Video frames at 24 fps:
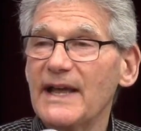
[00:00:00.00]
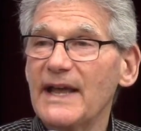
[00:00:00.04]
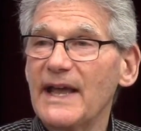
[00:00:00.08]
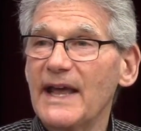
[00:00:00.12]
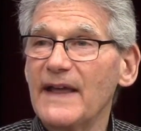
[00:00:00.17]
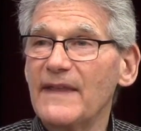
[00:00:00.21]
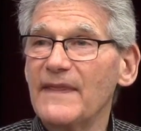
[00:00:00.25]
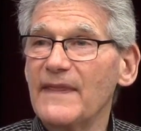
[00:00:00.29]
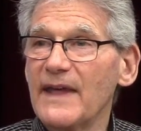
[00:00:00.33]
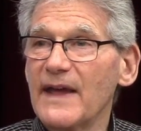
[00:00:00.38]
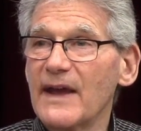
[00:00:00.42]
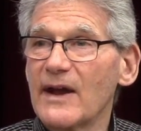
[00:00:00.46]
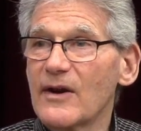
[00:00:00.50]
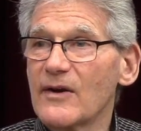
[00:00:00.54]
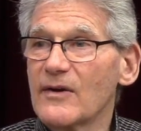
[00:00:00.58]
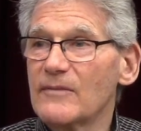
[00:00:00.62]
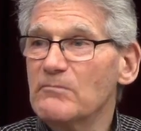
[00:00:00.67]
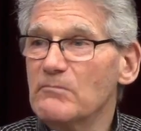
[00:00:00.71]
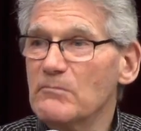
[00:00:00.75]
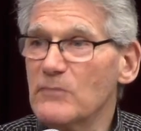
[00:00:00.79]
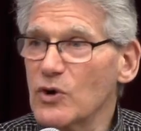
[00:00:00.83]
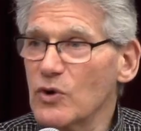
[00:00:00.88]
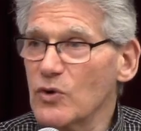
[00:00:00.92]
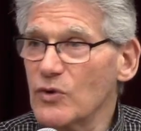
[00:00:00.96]
in their
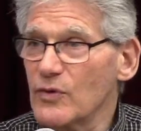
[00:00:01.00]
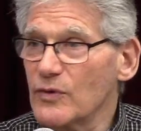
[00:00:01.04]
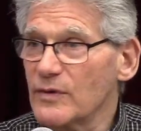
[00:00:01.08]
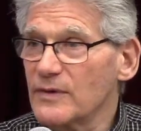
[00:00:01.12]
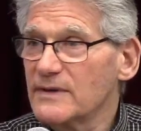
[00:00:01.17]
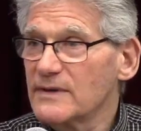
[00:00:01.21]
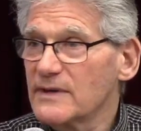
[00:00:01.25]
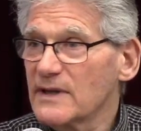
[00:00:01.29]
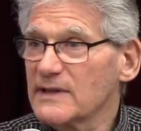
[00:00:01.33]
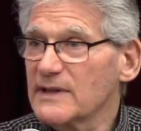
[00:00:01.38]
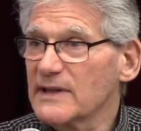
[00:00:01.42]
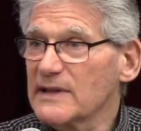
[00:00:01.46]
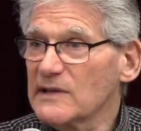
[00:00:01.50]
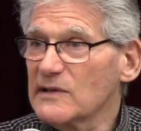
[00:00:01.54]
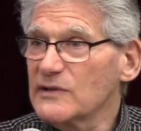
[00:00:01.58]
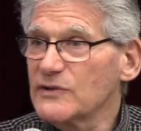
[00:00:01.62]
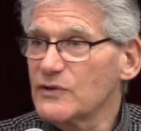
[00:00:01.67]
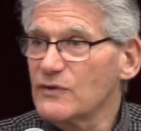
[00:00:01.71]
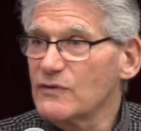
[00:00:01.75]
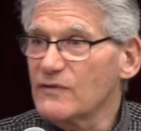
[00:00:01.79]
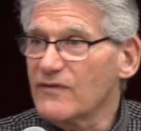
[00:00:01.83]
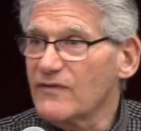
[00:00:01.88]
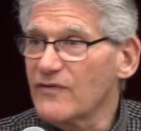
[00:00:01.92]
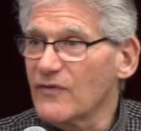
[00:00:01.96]
mood, a little
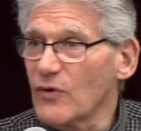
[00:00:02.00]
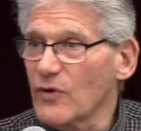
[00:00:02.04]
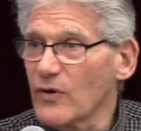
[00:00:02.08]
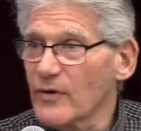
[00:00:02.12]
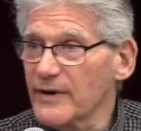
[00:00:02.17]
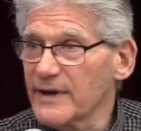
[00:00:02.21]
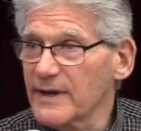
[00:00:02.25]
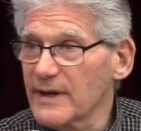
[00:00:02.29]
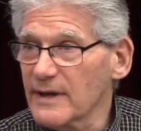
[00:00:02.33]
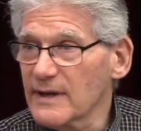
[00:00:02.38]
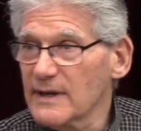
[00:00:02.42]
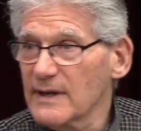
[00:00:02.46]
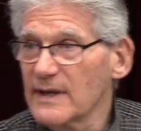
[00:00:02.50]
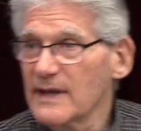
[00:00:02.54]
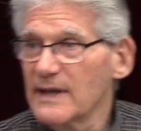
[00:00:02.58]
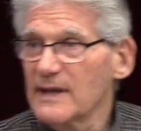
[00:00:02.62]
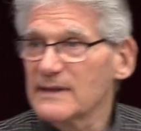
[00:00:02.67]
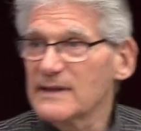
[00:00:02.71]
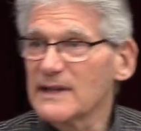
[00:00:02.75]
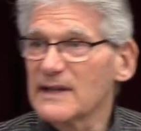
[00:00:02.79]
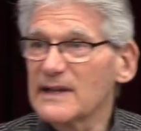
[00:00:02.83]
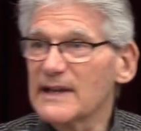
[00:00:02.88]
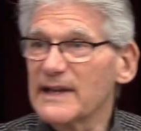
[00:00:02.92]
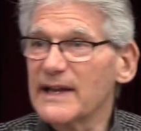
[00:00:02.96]
euphoria,
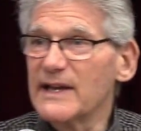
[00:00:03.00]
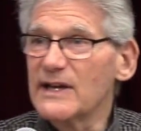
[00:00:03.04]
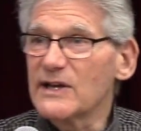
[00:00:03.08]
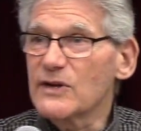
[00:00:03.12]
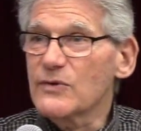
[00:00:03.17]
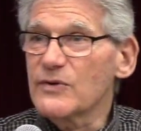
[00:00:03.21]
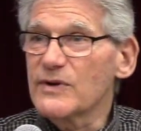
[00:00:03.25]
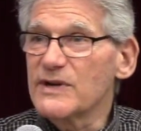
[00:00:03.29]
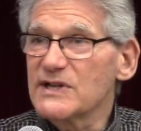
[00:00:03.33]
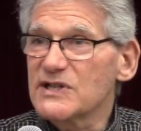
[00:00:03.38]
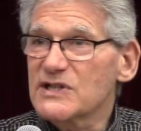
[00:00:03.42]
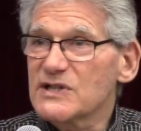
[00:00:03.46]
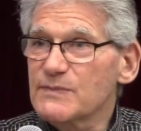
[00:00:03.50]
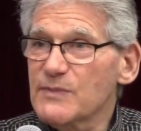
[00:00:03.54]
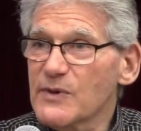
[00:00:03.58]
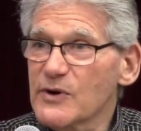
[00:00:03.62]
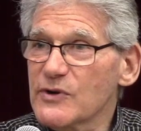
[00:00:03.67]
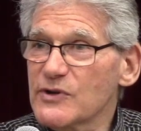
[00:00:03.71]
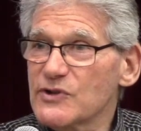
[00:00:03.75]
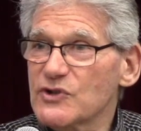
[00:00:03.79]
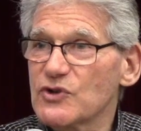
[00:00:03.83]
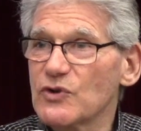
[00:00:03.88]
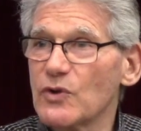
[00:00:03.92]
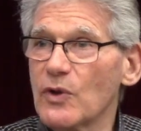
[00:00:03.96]
a little increased
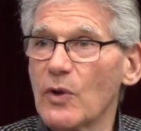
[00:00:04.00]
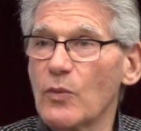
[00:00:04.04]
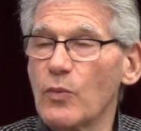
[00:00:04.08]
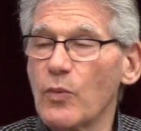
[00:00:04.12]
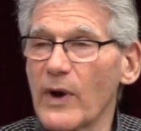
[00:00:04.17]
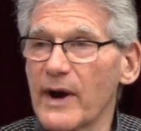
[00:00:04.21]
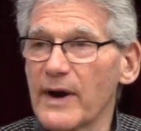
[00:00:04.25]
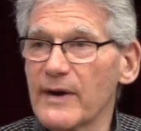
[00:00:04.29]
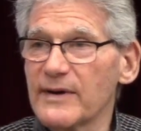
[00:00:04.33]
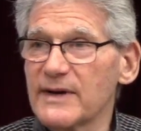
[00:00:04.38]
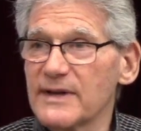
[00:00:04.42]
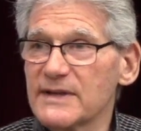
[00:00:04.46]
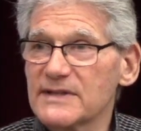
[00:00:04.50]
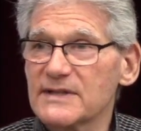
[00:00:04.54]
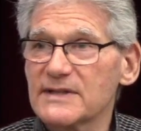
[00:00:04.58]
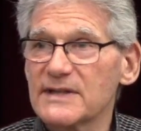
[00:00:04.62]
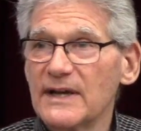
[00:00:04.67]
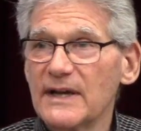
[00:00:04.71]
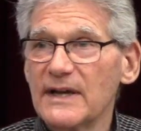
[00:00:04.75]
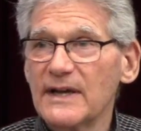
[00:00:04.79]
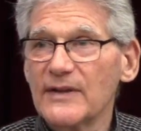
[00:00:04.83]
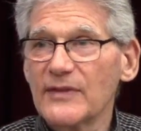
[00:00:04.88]
spiritual awareness,